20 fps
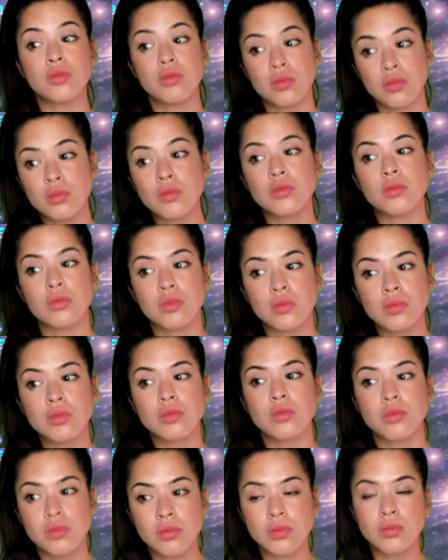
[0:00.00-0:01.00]
I really
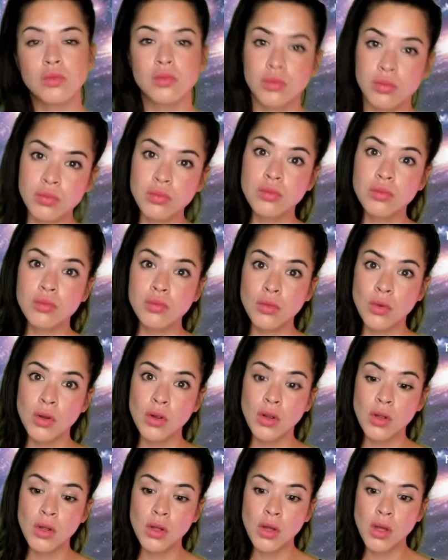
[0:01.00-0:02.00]
can't hear your
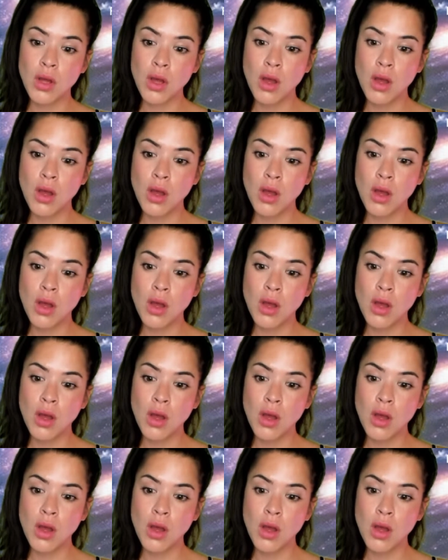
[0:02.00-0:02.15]
voice.